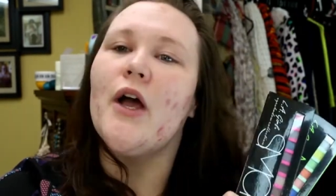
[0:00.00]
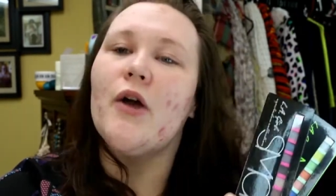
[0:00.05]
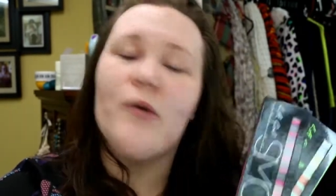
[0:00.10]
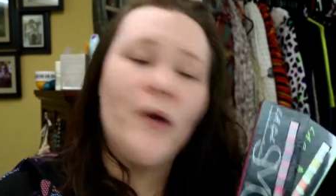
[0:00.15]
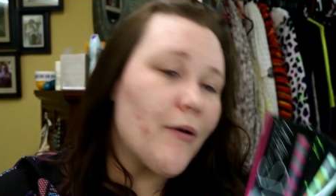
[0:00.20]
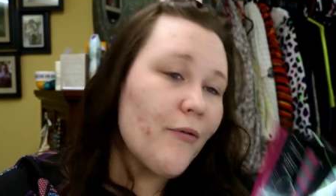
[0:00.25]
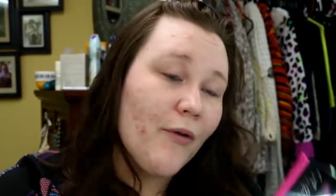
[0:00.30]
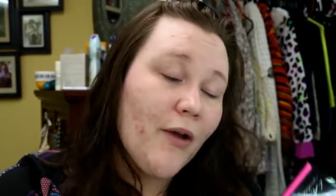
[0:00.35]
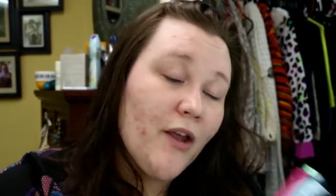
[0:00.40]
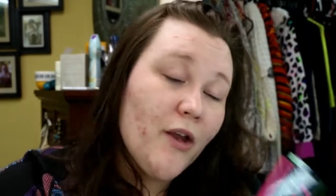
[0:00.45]

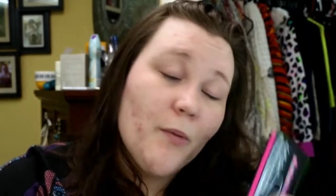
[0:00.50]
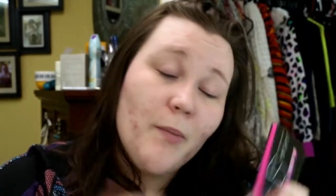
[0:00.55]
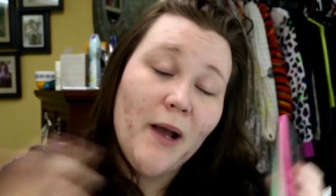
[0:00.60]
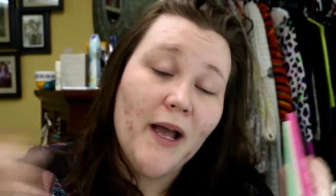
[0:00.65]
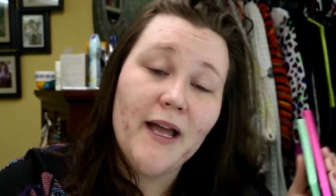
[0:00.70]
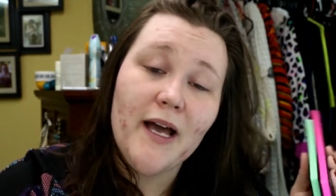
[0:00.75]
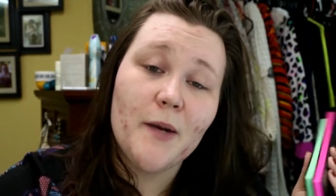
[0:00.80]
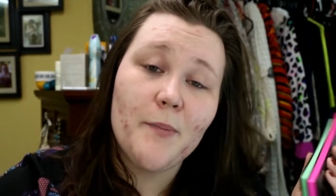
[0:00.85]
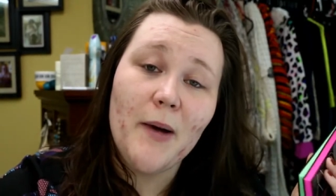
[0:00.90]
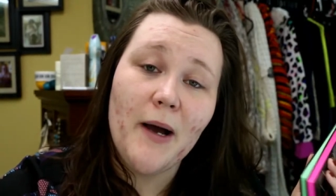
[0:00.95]
quite frankly, you're
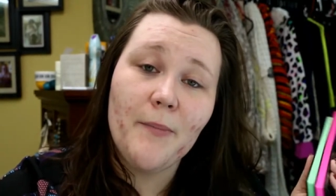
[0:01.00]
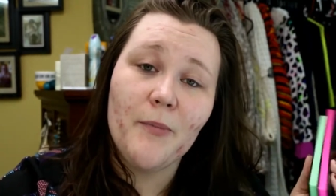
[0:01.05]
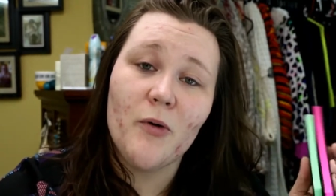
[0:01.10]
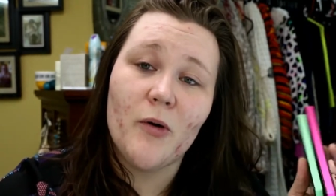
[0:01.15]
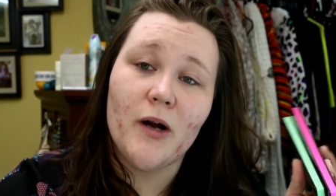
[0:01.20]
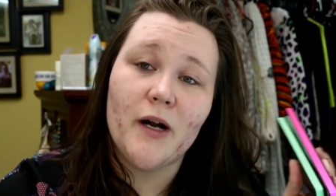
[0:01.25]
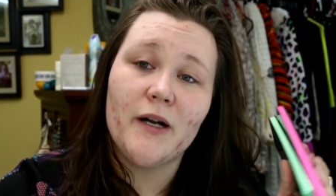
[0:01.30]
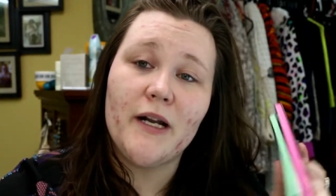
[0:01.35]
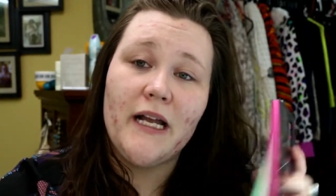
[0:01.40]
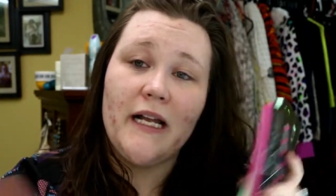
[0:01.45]
probably out of
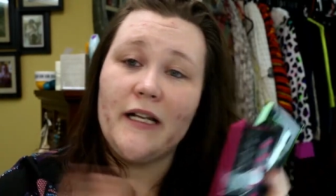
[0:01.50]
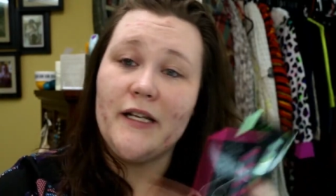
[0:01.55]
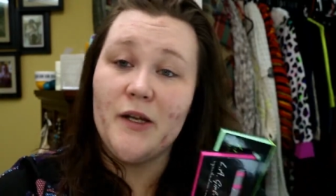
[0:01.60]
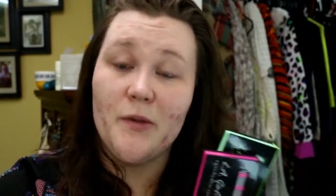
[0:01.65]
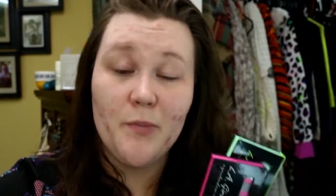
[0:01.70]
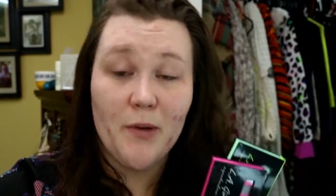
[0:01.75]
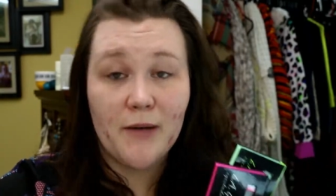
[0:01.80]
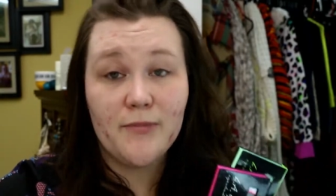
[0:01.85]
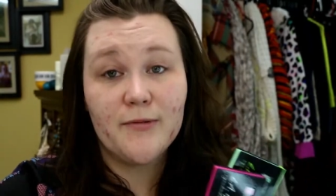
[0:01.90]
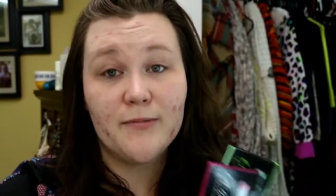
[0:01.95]
popcorn and
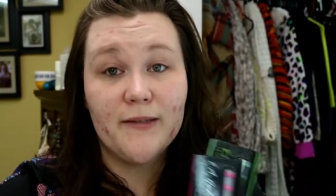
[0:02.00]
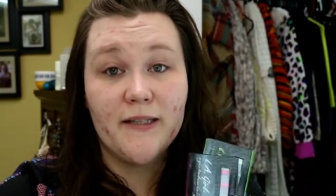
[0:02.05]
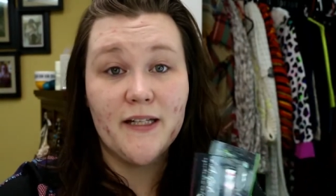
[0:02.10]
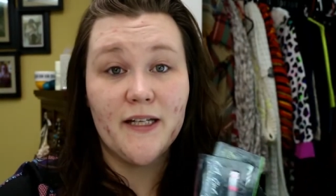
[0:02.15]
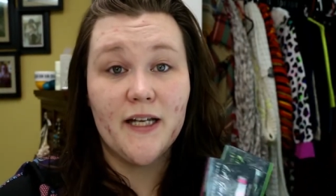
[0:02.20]
you probably